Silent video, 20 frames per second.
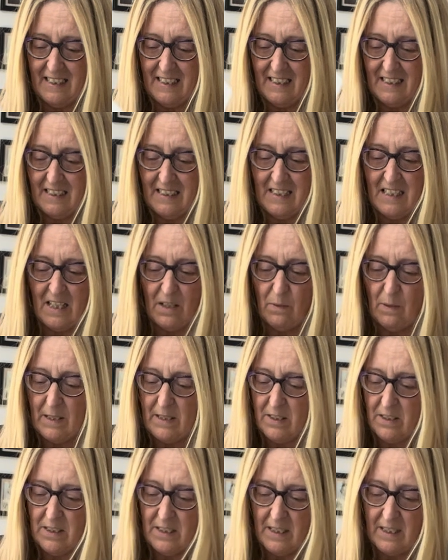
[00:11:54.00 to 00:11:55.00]
No, I
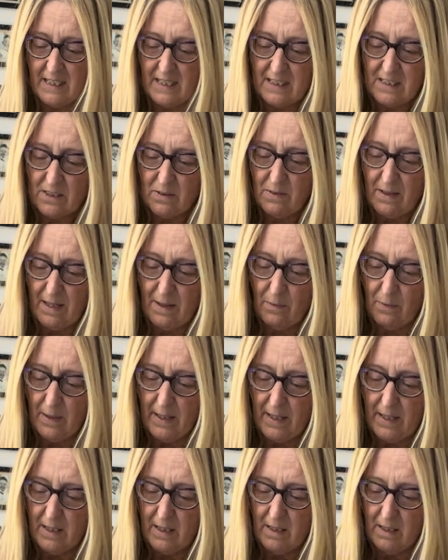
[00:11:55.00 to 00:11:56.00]
don't think that's the right
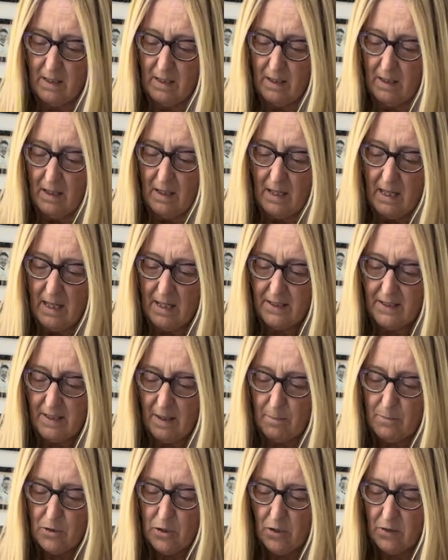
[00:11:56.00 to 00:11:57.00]
way.
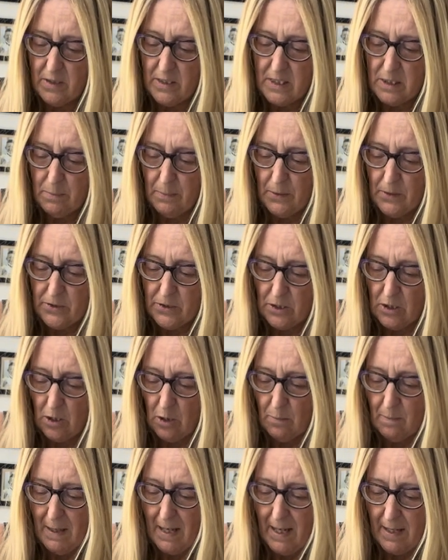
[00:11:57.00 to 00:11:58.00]
I'm sure it's supposed to
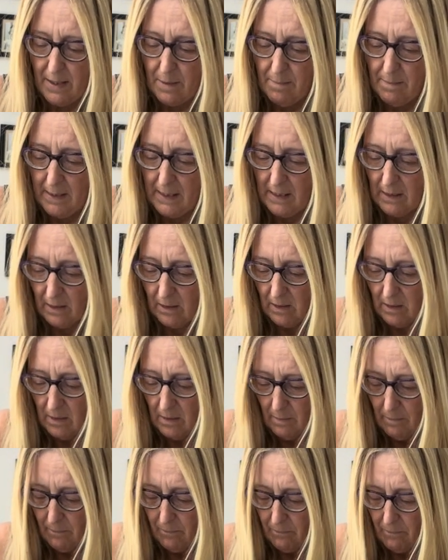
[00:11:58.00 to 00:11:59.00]
come out of the middle.
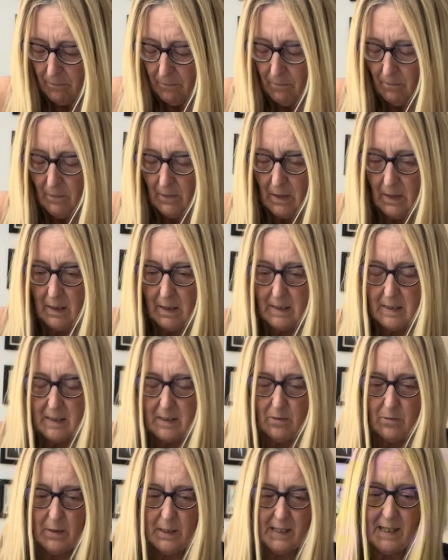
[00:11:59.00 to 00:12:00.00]
Let's see
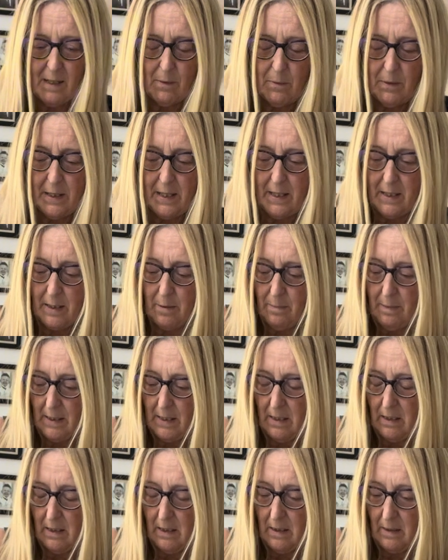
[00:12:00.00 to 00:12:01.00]
if we can one out of the
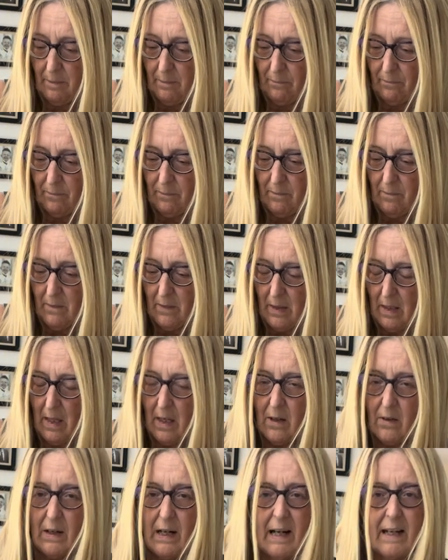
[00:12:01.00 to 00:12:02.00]
middle.
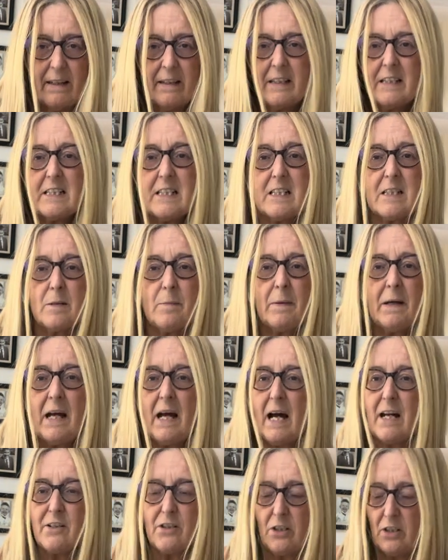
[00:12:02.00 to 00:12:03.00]
Right, this is the bit
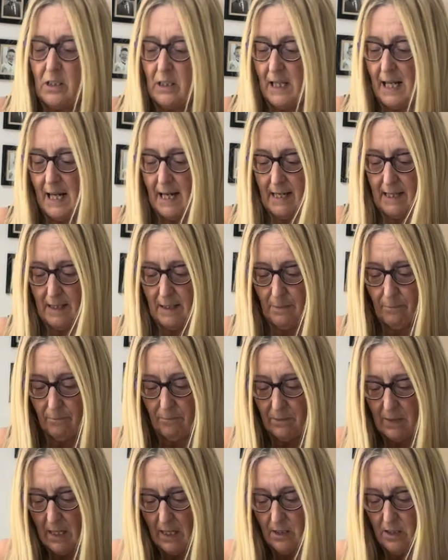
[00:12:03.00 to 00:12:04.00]
I don't like.
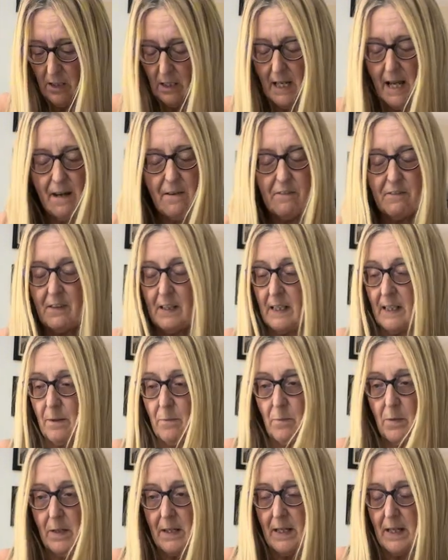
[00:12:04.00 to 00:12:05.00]
I don't like fiddling
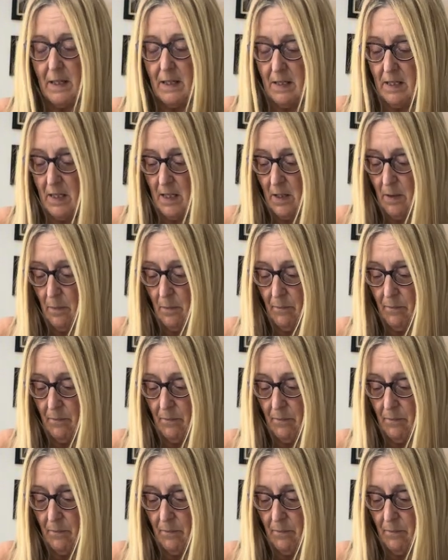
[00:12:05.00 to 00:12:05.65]
with it, no.